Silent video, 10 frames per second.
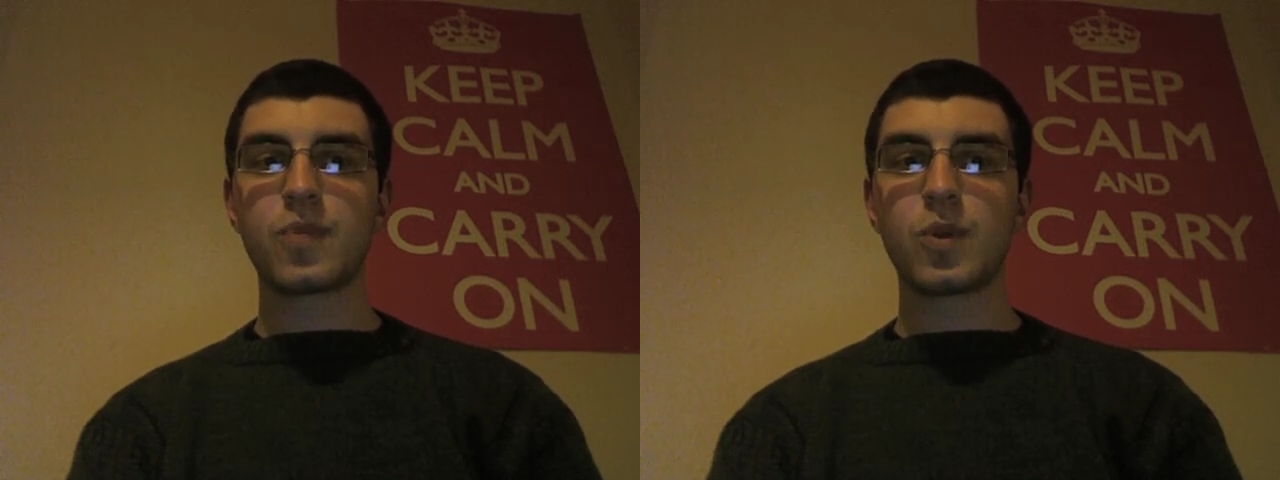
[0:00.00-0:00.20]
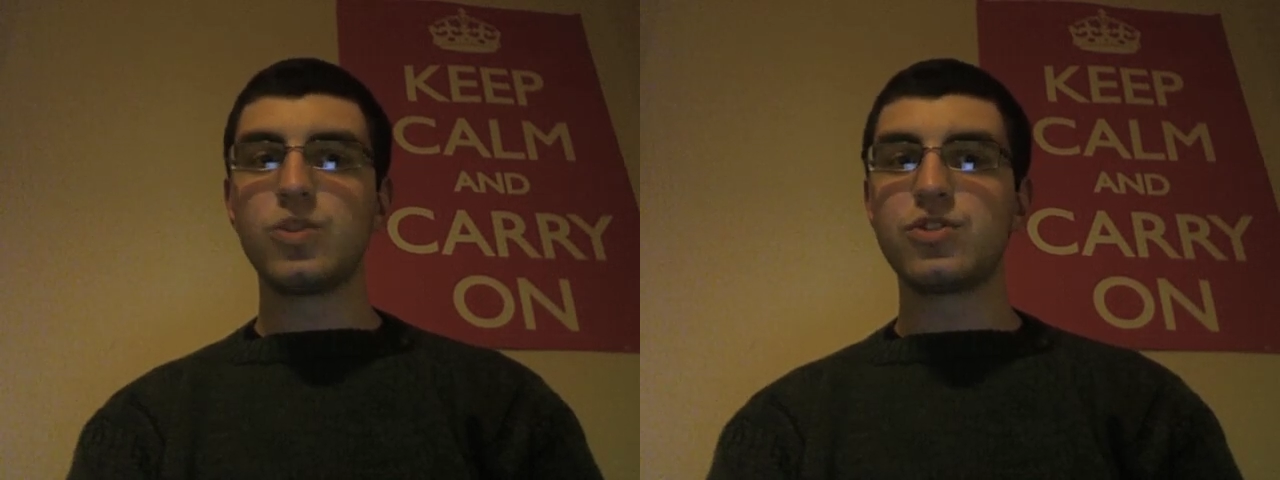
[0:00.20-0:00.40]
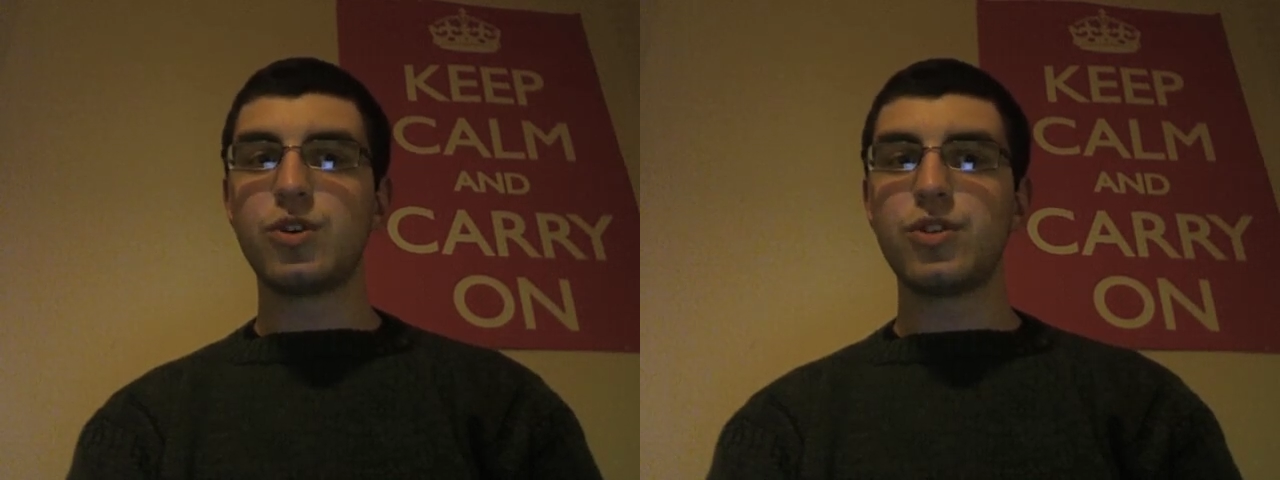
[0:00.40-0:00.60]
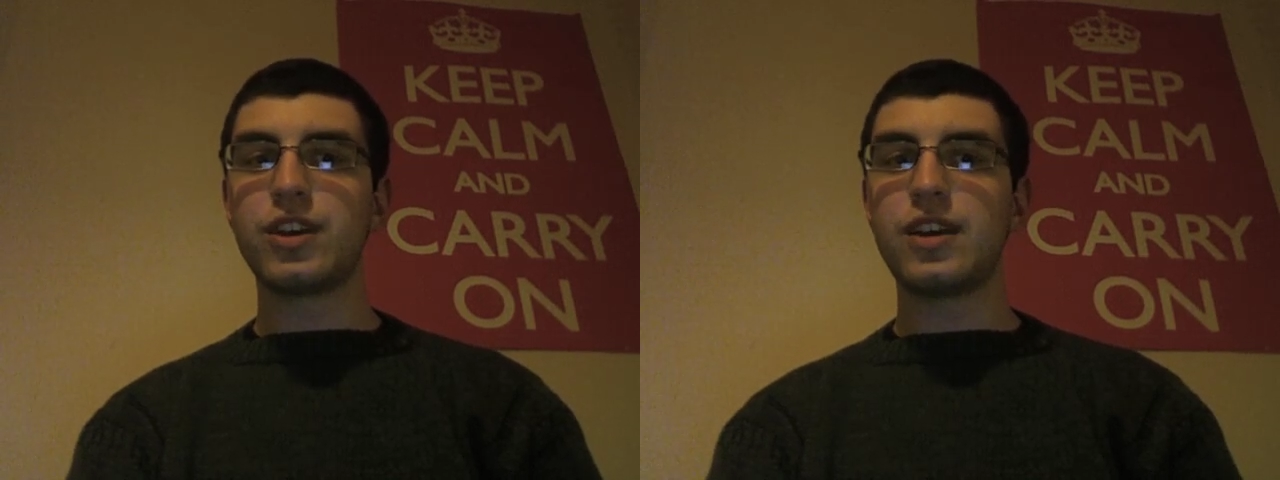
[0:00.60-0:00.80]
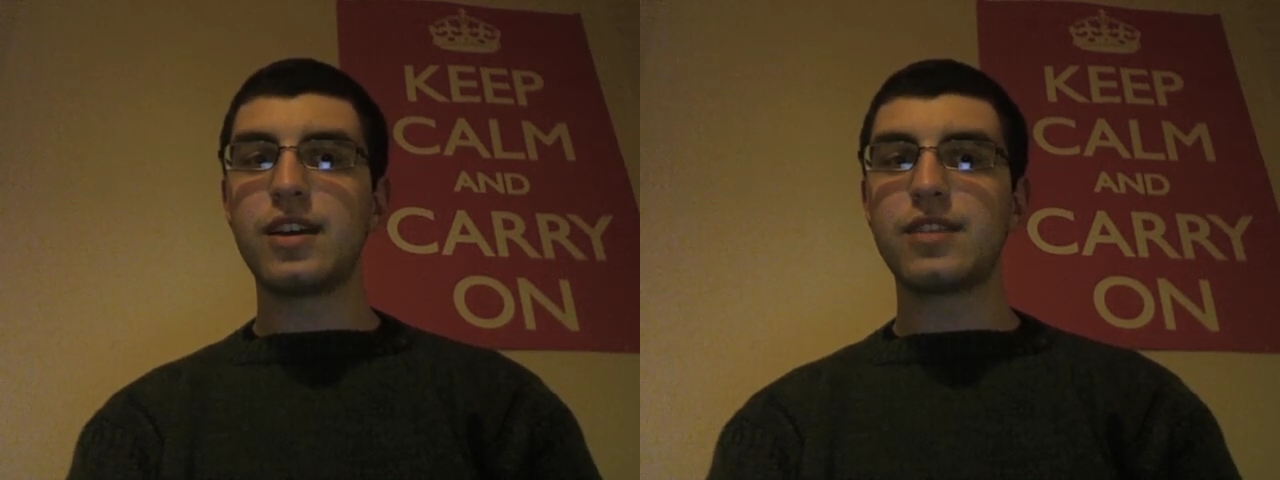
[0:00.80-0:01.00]
We saw the
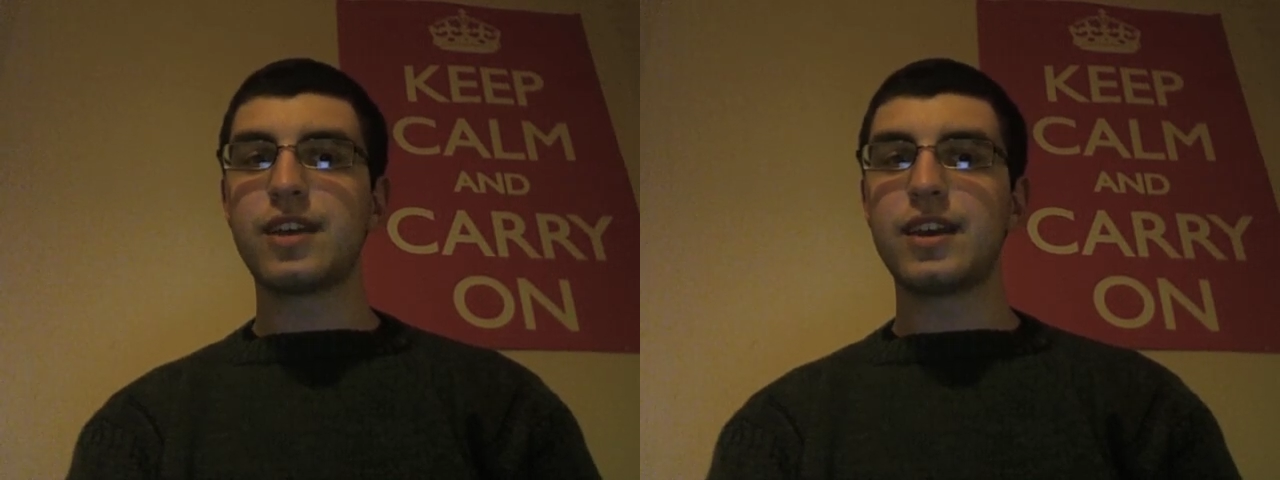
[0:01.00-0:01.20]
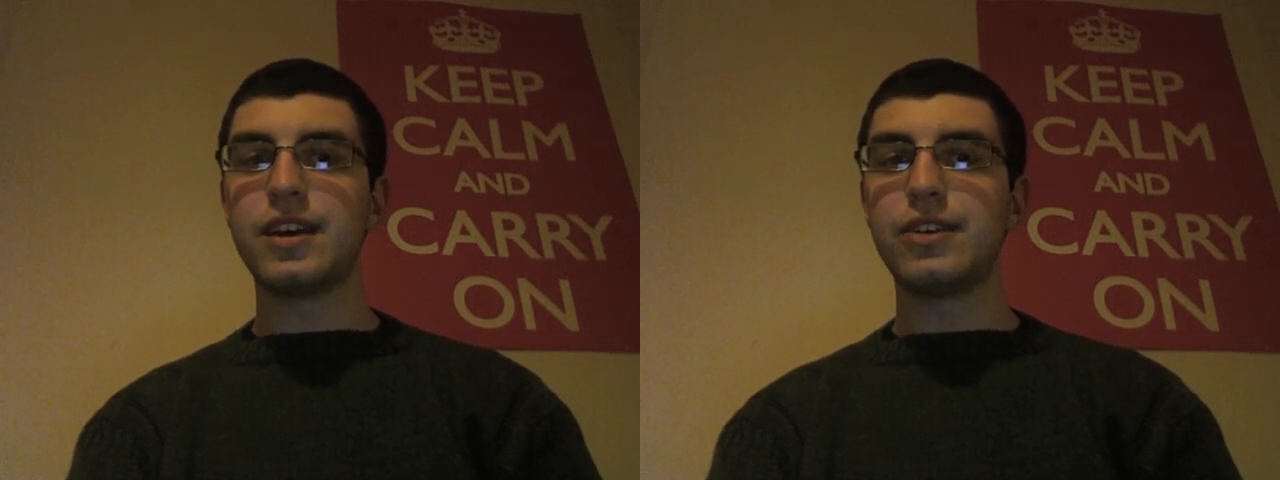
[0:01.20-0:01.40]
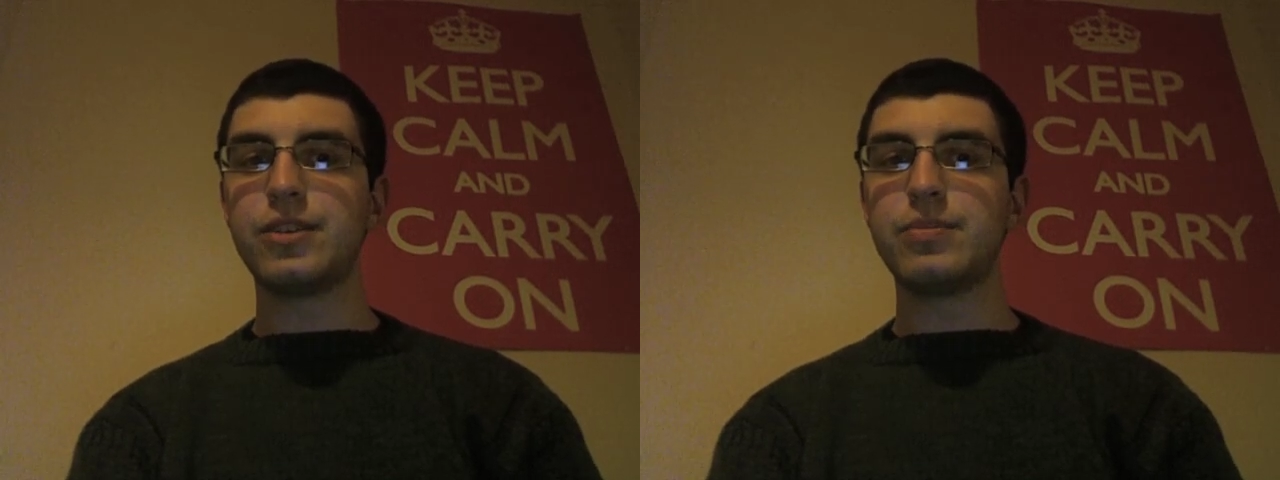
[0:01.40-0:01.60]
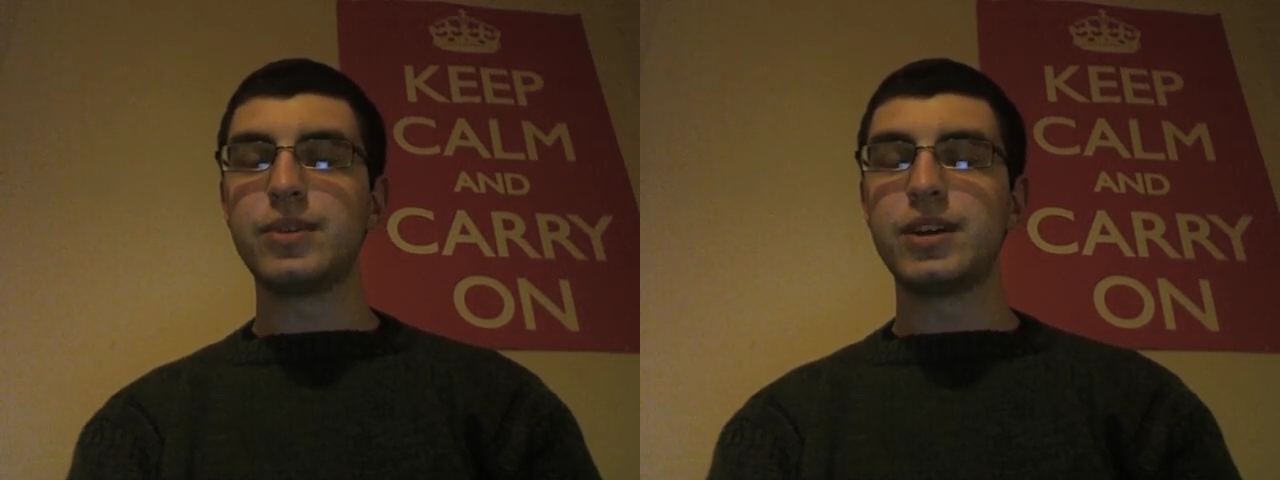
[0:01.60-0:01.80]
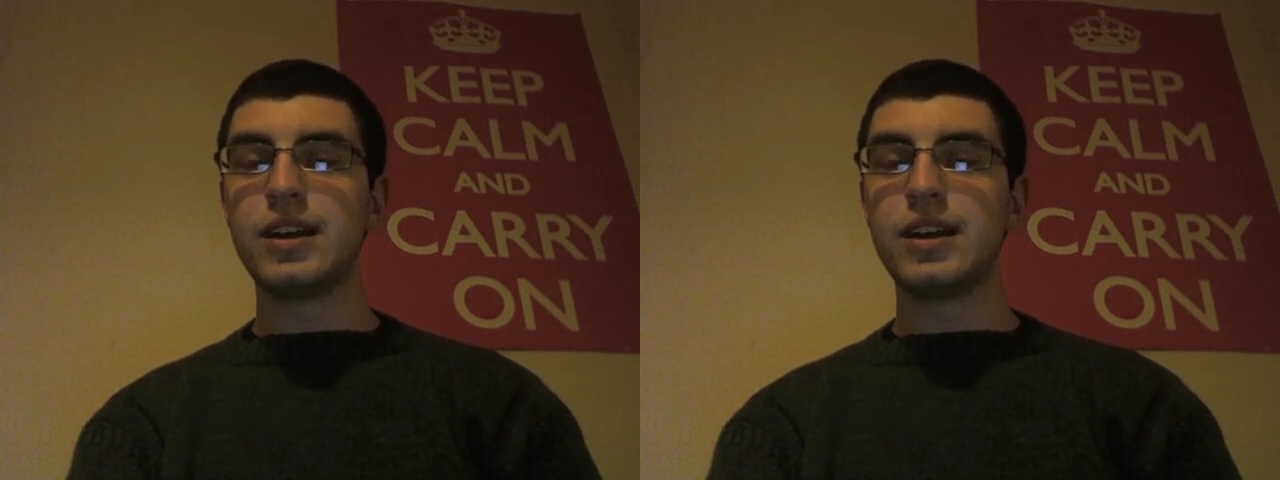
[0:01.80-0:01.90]
king as they killed him,